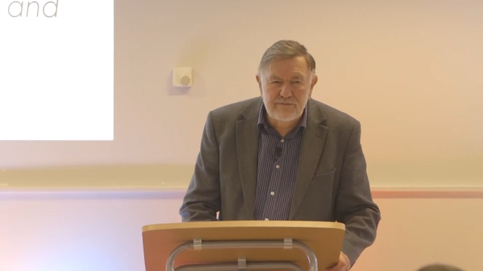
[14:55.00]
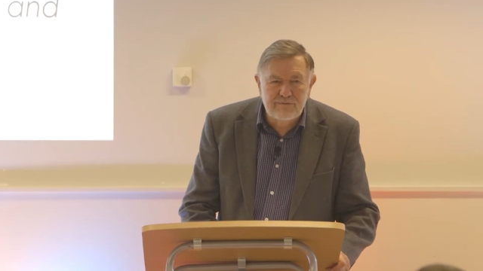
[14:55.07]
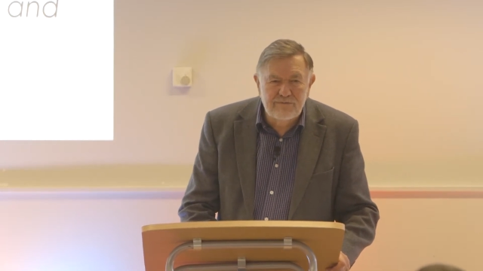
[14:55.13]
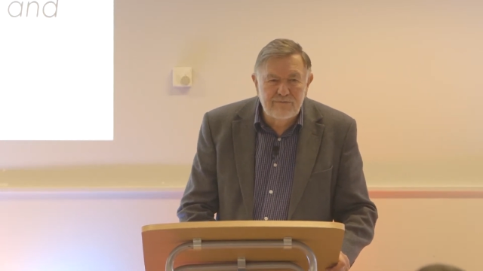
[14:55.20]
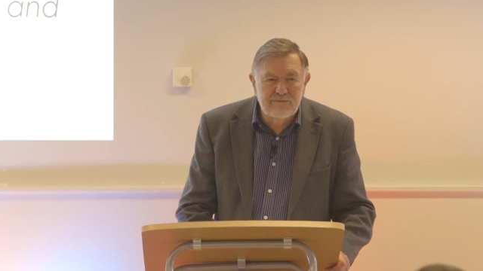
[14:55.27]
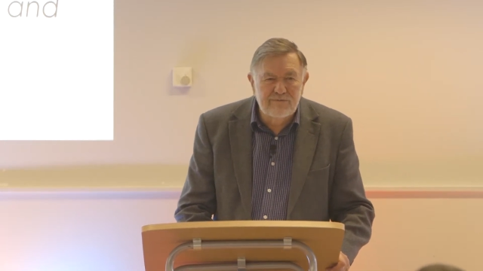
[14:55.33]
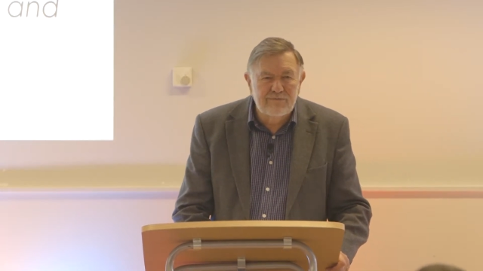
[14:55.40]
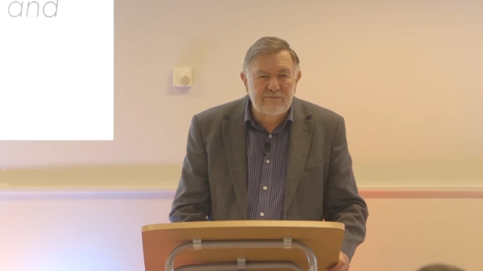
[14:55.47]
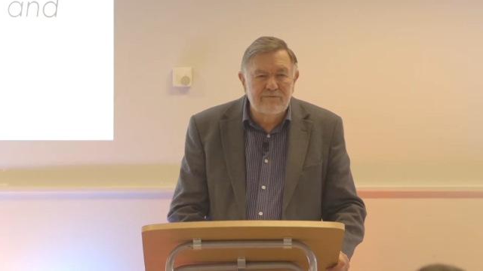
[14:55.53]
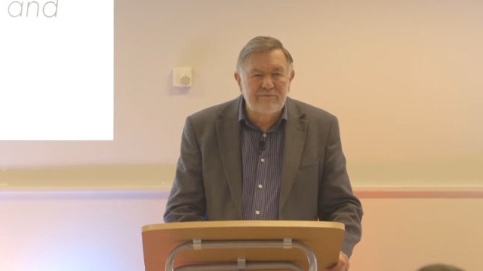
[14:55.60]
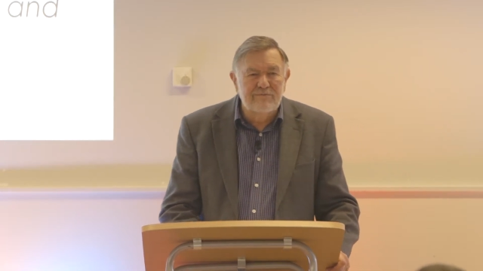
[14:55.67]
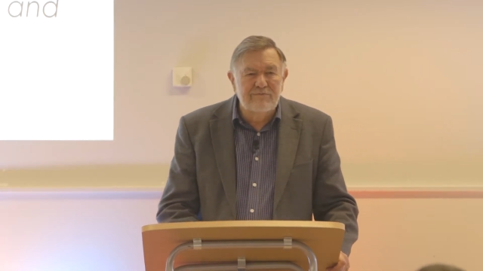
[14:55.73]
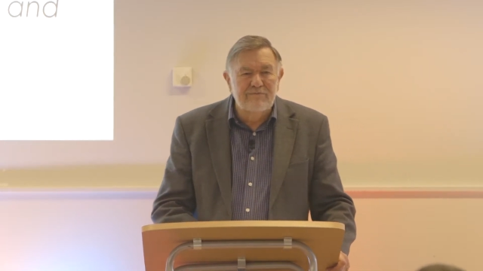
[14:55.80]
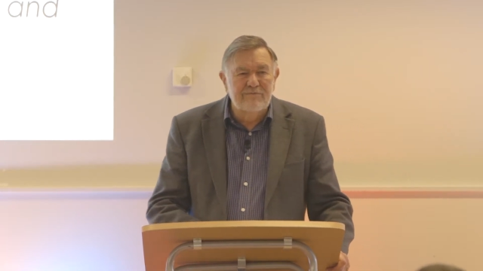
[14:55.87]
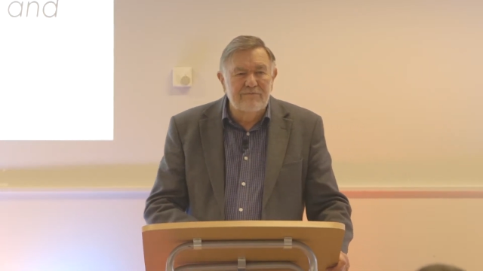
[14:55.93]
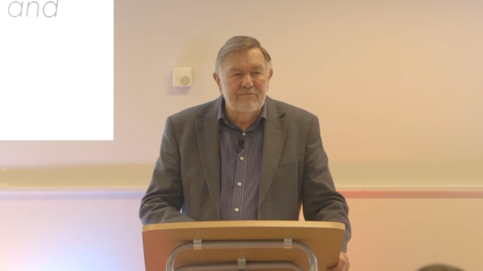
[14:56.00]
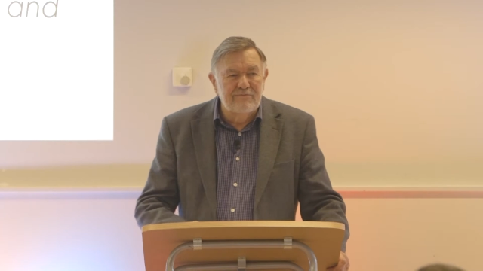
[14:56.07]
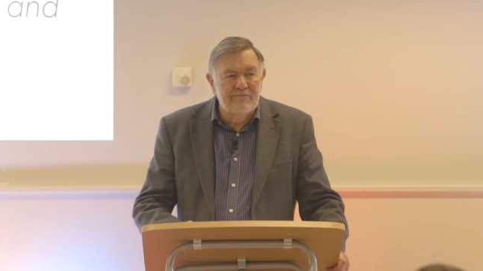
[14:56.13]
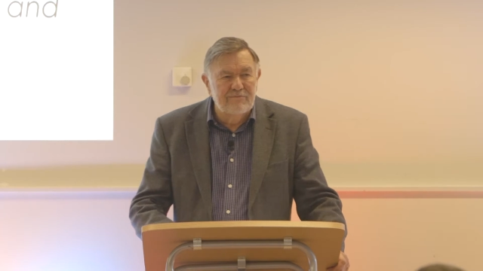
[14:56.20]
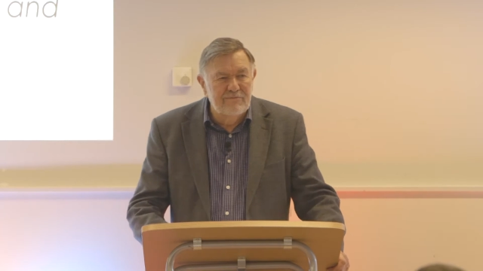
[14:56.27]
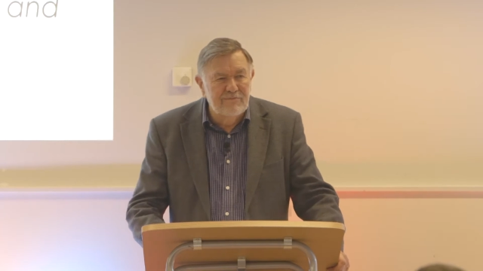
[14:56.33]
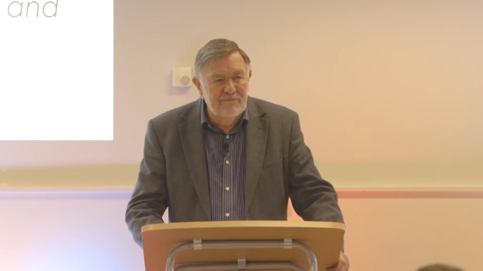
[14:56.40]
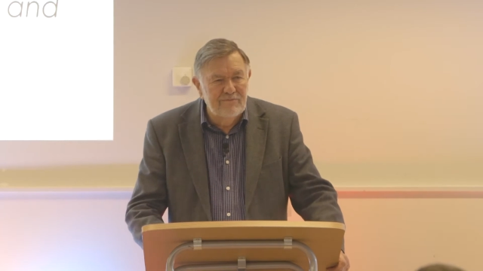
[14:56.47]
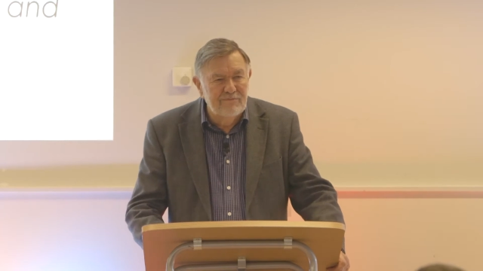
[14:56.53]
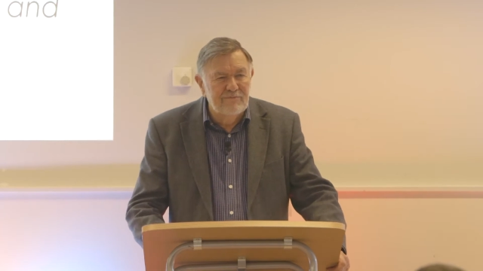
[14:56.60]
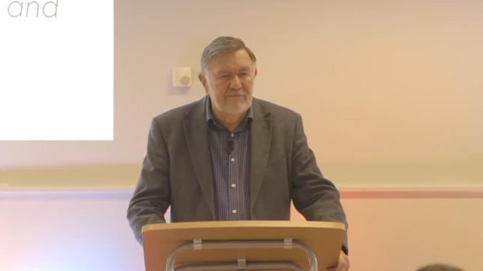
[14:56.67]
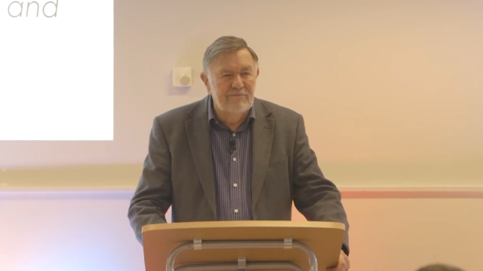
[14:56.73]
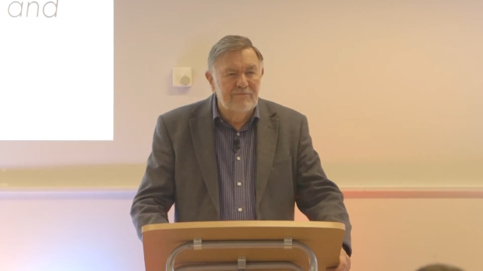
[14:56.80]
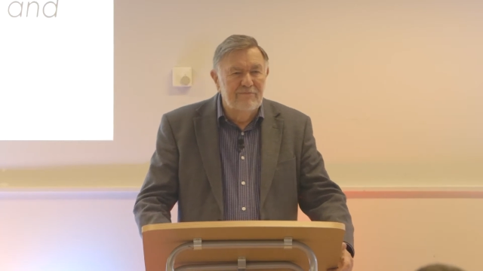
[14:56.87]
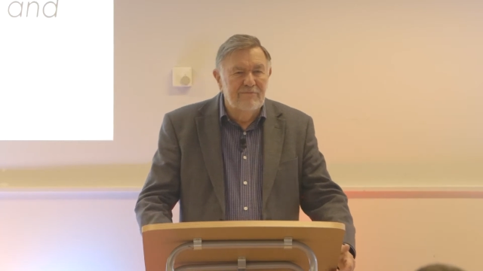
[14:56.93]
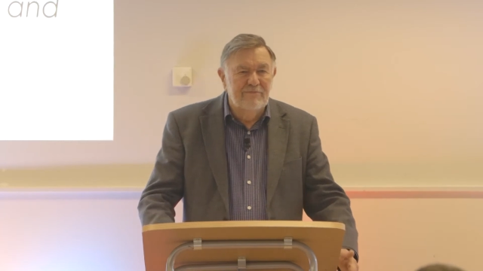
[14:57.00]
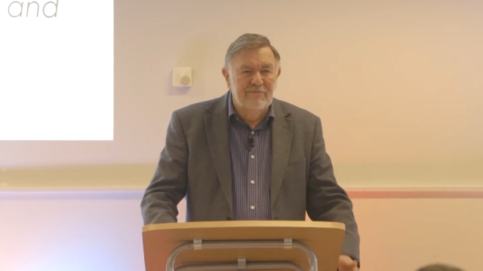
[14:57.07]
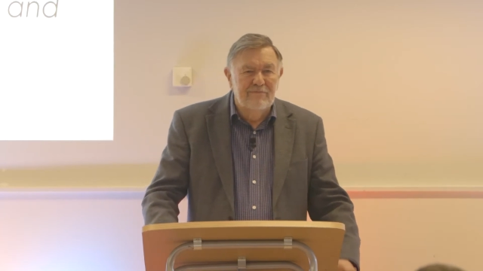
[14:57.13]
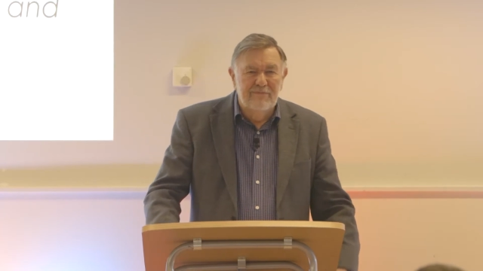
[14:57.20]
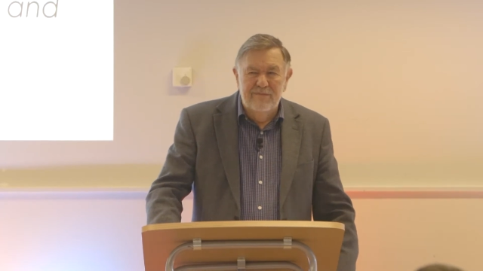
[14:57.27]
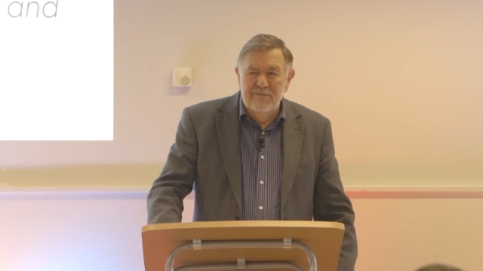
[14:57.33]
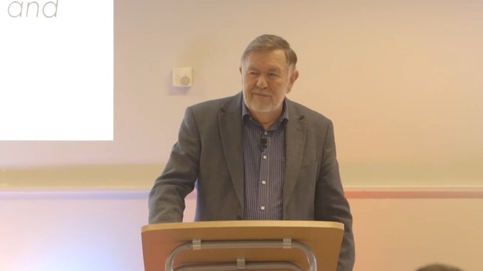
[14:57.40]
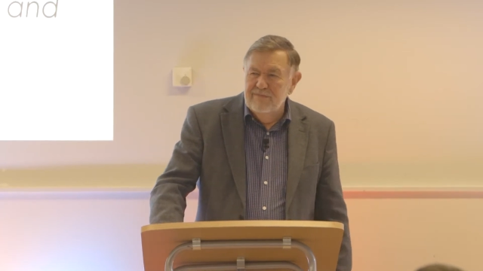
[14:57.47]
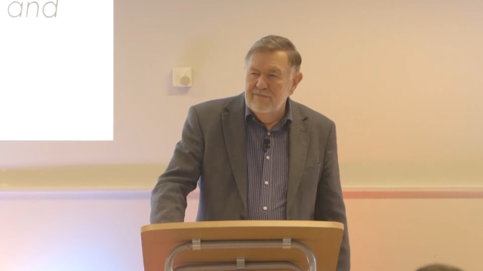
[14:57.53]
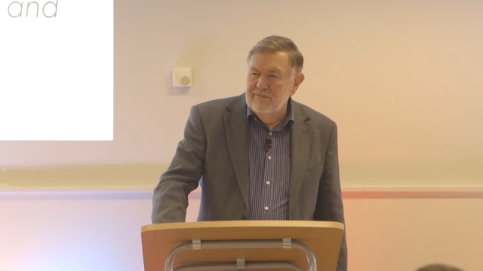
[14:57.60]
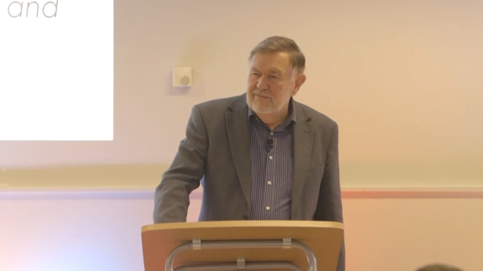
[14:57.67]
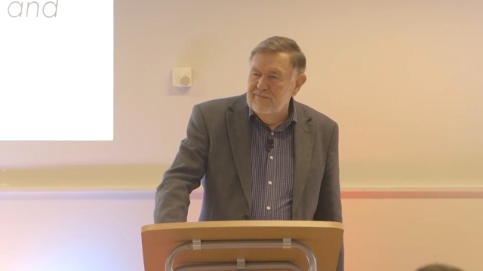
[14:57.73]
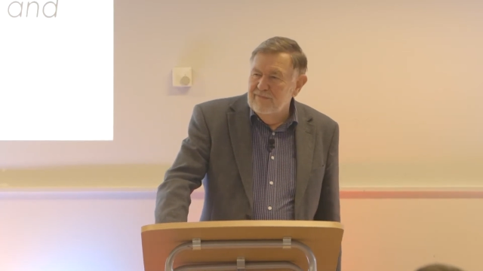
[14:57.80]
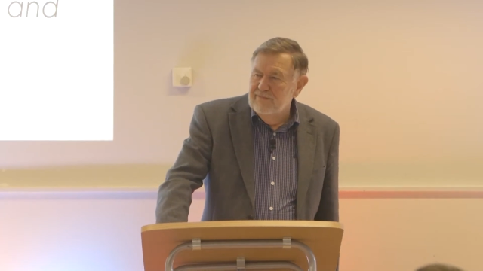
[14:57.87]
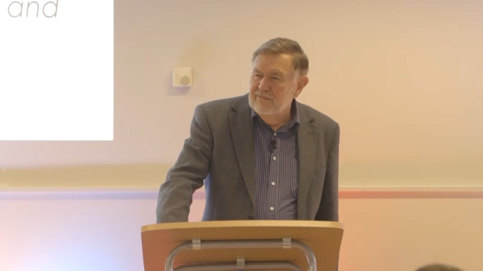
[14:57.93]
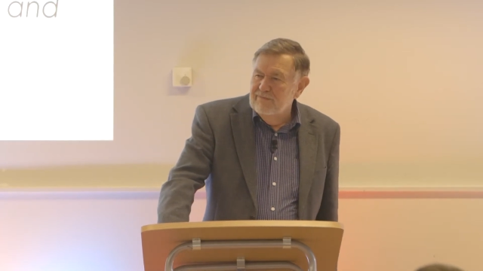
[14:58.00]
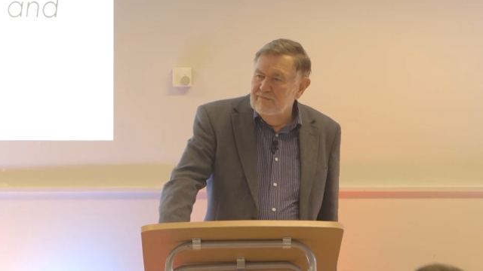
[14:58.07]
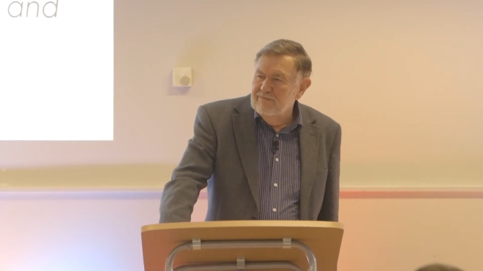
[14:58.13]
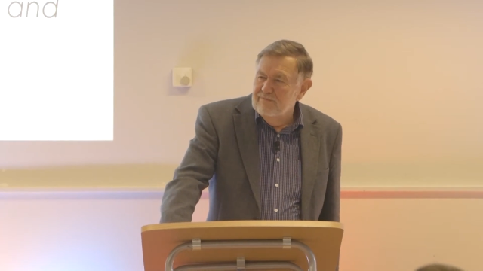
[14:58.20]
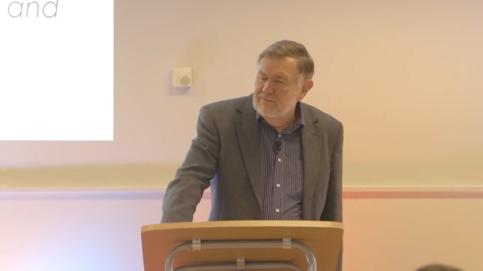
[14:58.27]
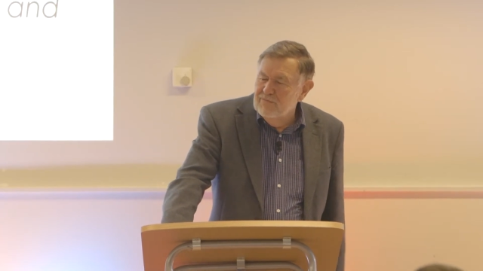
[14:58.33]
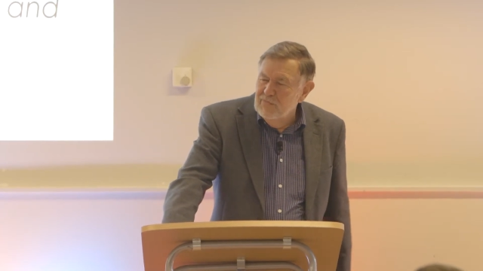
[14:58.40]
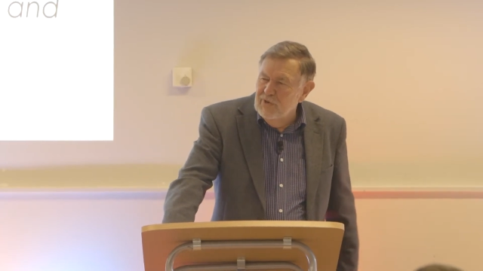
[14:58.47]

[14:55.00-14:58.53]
(silence)